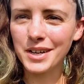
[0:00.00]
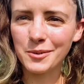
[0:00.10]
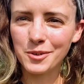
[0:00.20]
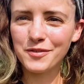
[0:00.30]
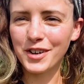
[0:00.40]

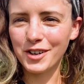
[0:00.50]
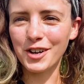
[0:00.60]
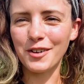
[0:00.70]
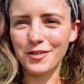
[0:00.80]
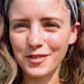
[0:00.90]
But we're
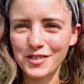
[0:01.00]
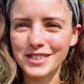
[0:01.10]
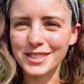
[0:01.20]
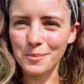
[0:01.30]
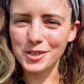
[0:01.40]
very grateful for
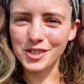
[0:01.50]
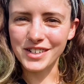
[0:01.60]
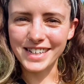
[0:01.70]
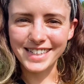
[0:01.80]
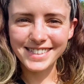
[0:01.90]
this
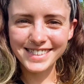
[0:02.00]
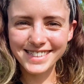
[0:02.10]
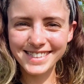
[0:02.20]
opportunity.